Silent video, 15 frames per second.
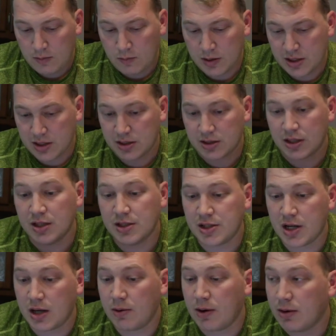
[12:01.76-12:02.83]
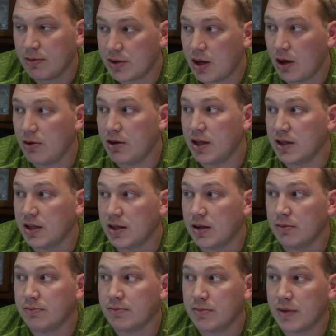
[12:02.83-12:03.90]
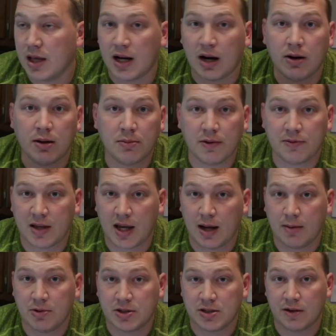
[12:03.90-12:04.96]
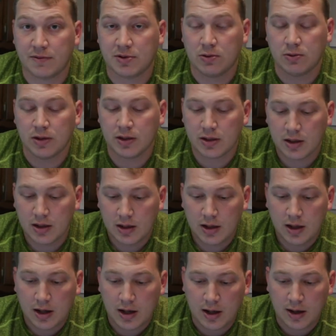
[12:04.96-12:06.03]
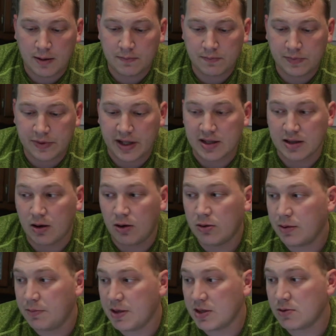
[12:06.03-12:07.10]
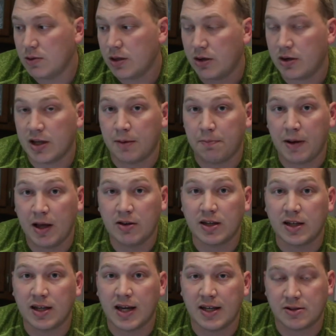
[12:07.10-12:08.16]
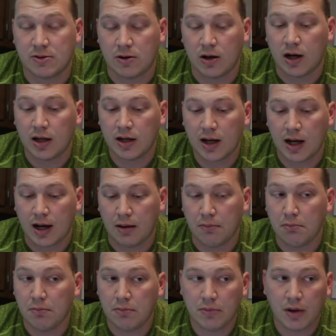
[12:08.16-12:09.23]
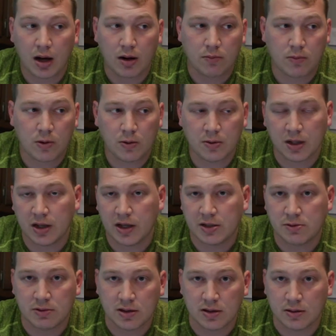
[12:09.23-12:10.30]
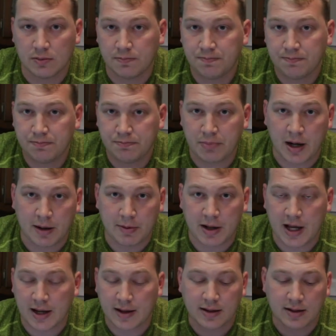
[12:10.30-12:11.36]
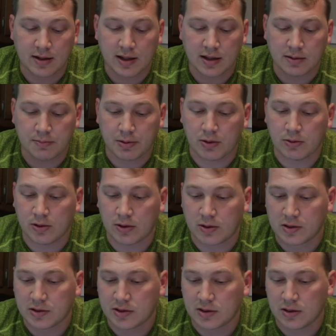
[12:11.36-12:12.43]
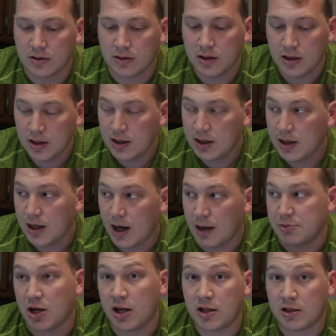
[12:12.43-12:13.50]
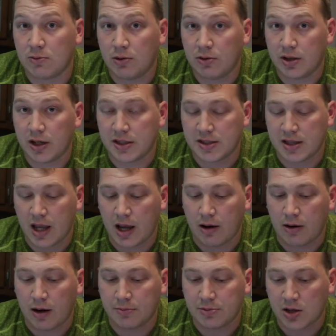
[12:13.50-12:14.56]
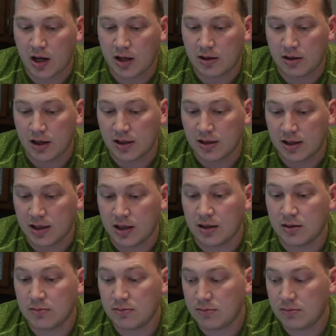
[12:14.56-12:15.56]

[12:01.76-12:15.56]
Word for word: which is in January with Cody and them. And I don't even know if Cameron and stuff's going. Um, that all depends on whether I get a pelican case or not. I'm not rolling the dice with the backpack and, and the boat in Arkansas. I'm trying not to roll the dice now. I'm trying to like get